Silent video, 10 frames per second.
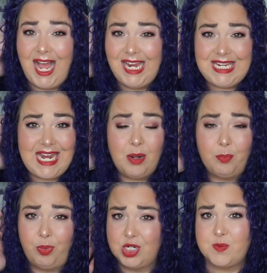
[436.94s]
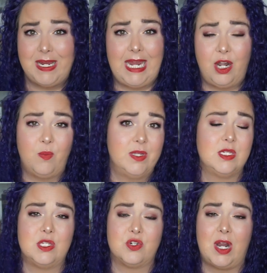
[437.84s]
I can't brush my hair
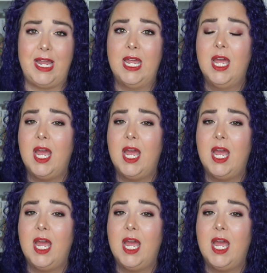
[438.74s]
once it's dry.